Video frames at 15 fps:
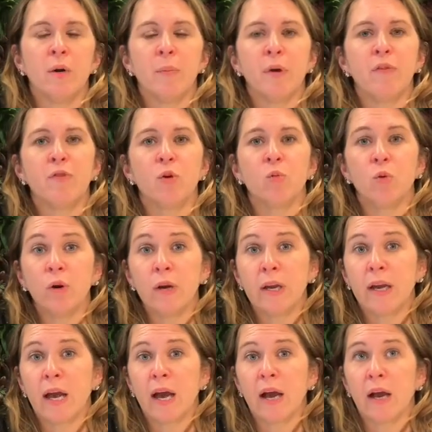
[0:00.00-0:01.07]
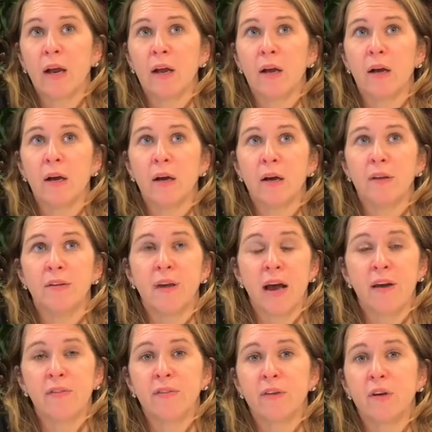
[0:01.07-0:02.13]
If you're working at a
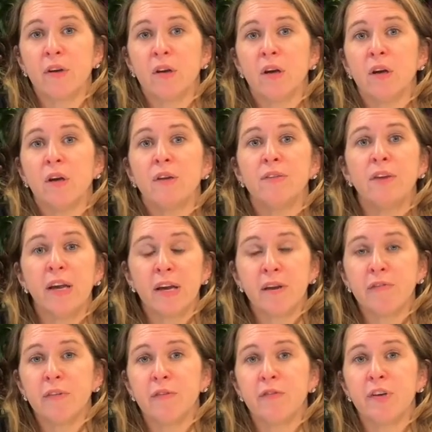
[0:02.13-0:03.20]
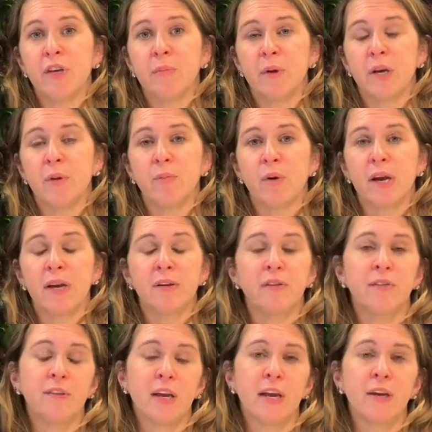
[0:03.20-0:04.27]
desk, take a 15-minute break to
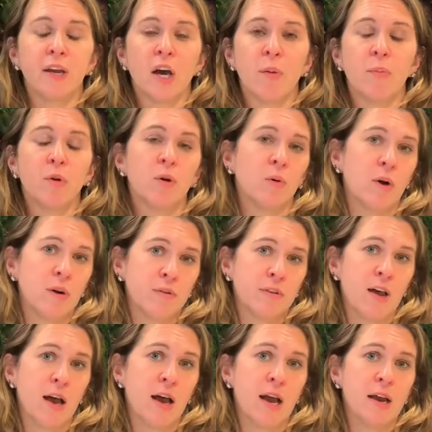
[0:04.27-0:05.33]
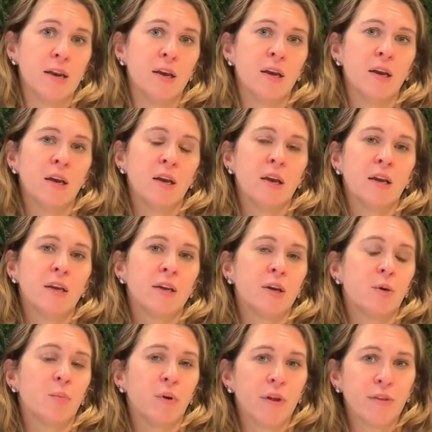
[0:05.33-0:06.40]
stand up, go outside,
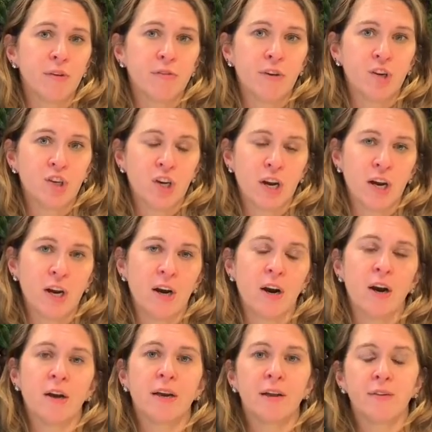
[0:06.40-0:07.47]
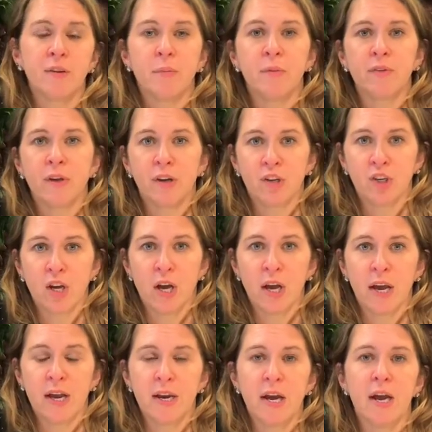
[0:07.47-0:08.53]
get a breath of fresh air, get some
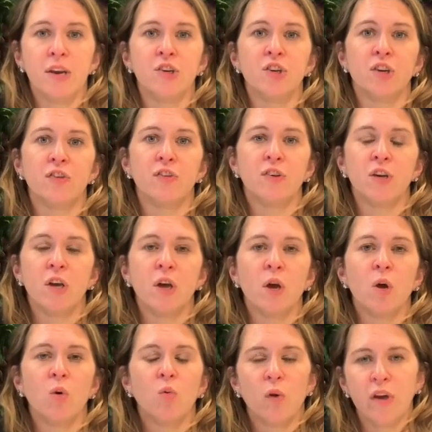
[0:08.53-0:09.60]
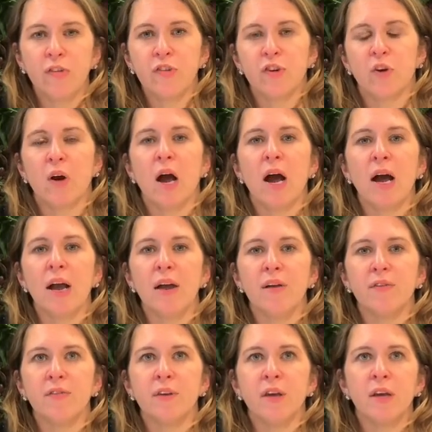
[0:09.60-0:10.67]
sunshine, and just rest your eyes.